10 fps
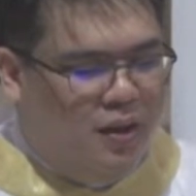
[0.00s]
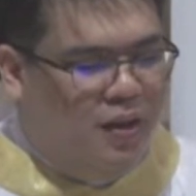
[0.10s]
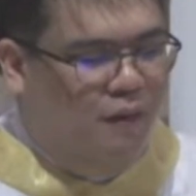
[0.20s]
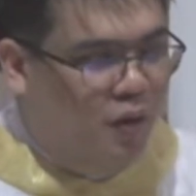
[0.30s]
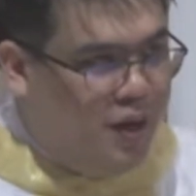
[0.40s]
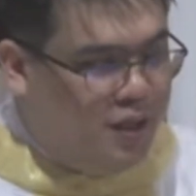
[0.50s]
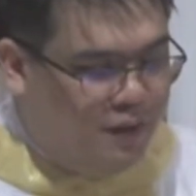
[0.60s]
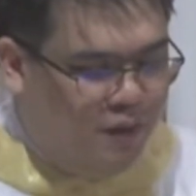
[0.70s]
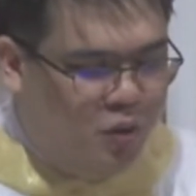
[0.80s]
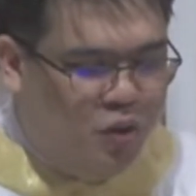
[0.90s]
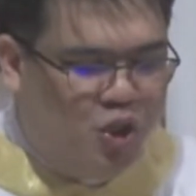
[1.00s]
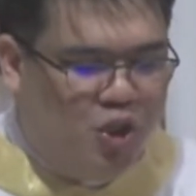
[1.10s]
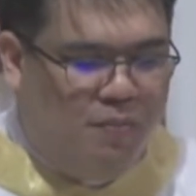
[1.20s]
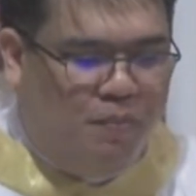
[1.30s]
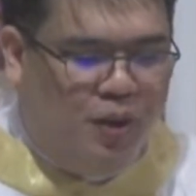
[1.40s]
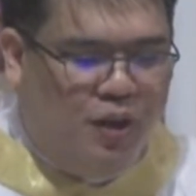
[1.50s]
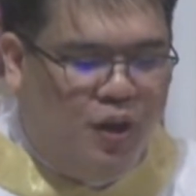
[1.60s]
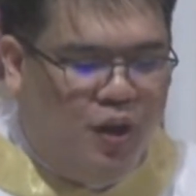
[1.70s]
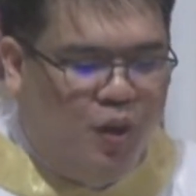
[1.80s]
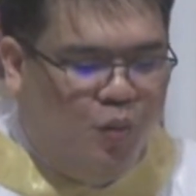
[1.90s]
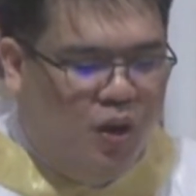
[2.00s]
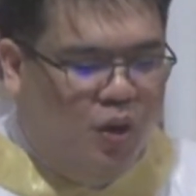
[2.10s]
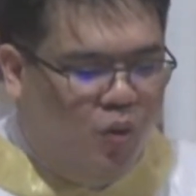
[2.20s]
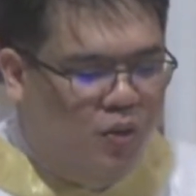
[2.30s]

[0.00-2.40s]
The voice of the good shepherd will